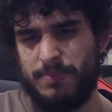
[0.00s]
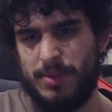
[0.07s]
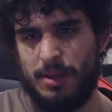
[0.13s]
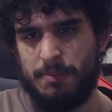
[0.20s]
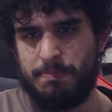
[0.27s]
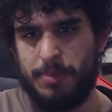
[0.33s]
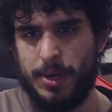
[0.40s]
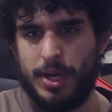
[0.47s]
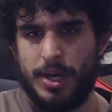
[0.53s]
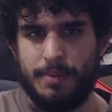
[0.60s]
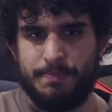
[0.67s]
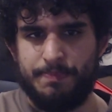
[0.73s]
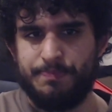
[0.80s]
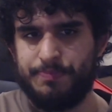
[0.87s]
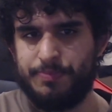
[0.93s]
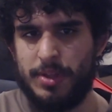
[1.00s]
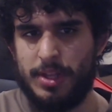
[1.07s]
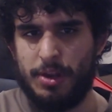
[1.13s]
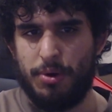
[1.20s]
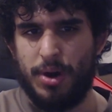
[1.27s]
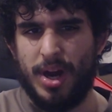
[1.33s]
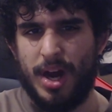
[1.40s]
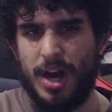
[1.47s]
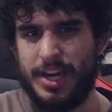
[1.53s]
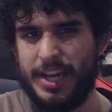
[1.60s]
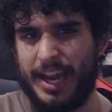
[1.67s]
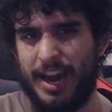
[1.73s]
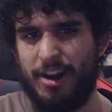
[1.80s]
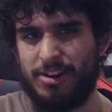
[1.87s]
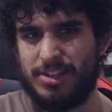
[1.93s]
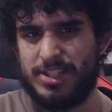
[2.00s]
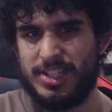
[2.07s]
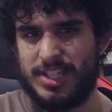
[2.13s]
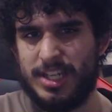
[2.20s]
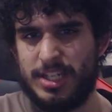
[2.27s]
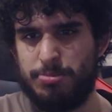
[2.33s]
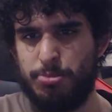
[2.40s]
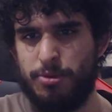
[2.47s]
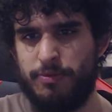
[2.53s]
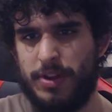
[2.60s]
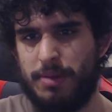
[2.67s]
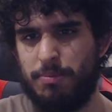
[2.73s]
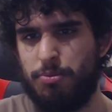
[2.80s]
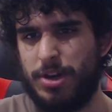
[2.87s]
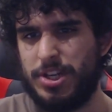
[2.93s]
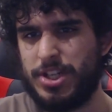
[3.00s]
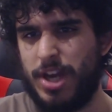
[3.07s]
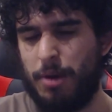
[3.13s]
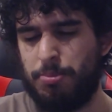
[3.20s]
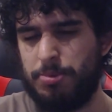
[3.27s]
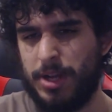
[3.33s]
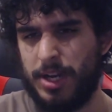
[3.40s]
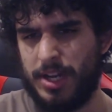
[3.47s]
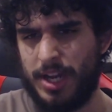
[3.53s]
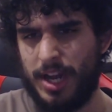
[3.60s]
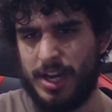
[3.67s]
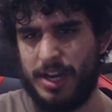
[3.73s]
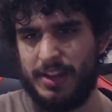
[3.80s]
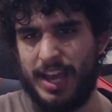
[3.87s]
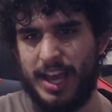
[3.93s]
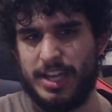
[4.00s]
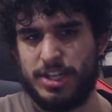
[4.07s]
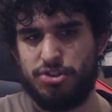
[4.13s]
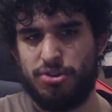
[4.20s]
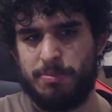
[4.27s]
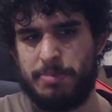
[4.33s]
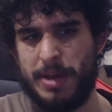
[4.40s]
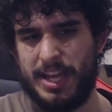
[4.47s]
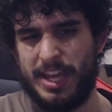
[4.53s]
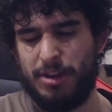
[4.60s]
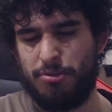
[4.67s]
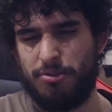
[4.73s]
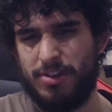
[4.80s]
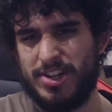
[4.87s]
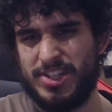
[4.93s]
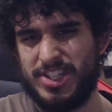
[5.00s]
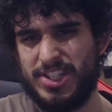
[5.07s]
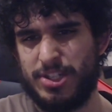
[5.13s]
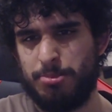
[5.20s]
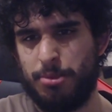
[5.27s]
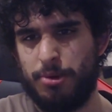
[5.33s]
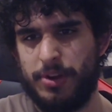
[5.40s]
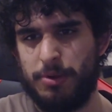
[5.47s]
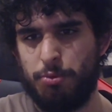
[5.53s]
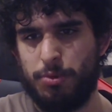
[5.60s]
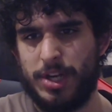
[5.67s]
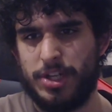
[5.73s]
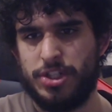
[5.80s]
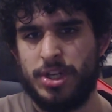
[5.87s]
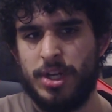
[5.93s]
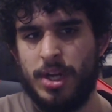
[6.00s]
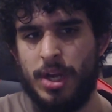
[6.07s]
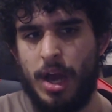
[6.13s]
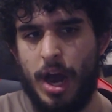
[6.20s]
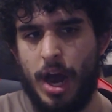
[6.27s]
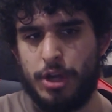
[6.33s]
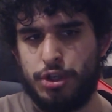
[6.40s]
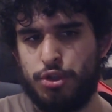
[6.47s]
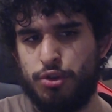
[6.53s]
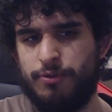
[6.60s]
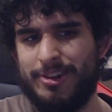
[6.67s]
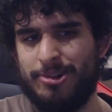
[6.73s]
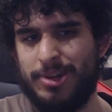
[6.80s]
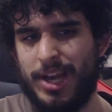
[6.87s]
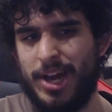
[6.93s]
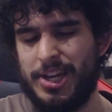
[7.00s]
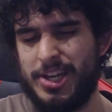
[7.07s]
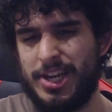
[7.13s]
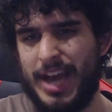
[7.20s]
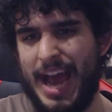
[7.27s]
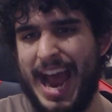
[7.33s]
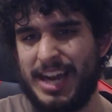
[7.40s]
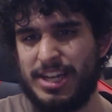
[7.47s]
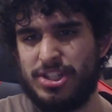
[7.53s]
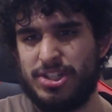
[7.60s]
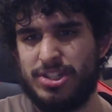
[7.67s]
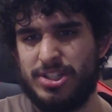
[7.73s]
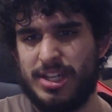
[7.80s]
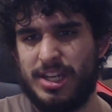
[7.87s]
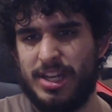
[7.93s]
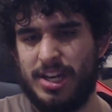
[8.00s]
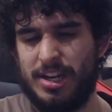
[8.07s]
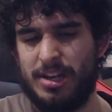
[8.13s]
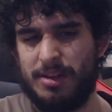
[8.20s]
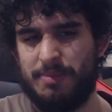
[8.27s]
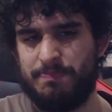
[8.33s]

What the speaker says: But there are other characters in this movie, which I'm going to kind of get into a picky criticism of it, which I do feel the other actors and the other